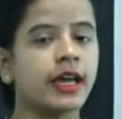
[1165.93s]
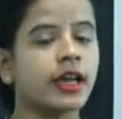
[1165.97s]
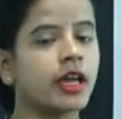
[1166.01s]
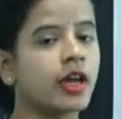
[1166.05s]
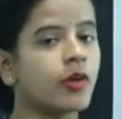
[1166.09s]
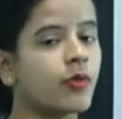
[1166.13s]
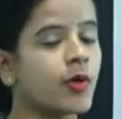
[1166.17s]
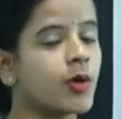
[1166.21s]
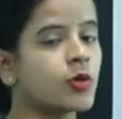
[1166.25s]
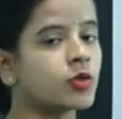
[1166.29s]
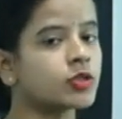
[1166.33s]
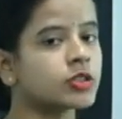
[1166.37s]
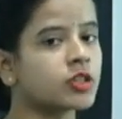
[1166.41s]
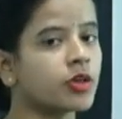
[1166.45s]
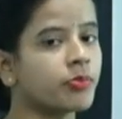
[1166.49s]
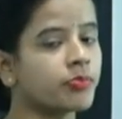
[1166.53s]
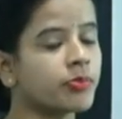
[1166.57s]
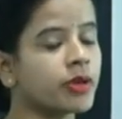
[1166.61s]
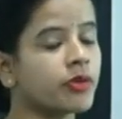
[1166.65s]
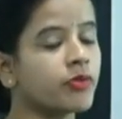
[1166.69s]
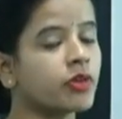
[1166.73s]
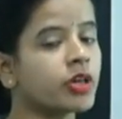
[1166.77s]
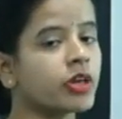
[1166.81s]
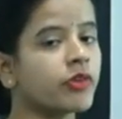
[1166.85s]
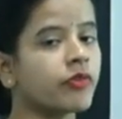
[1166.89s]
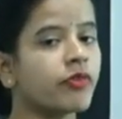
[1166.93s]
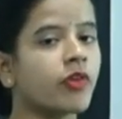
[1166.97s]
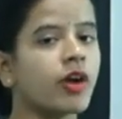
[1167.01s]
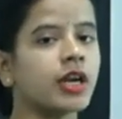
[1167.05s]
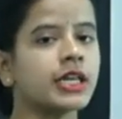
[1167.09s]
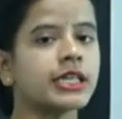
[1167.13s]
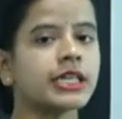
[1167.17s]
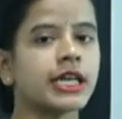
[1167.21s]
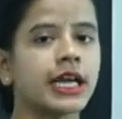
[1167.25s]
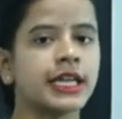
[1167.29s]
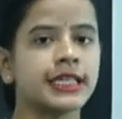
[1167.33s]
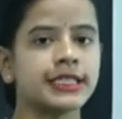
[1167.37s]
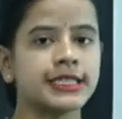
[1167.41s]
about the memory
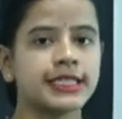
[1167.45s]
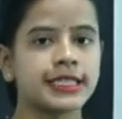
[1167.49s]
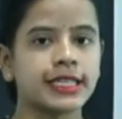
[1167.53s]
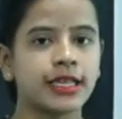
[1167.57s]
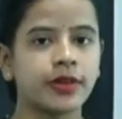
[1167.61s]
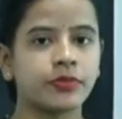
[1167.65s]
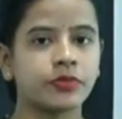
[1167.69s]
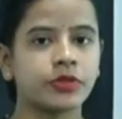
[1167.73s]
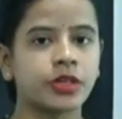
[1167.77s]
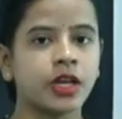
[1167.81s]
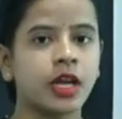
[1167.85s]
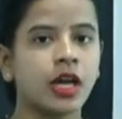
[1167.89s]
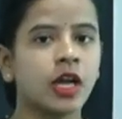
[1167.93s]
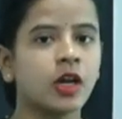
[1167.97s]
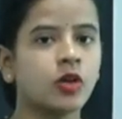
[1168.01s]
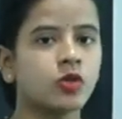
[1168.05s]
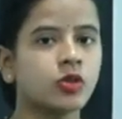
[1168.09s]
fault concept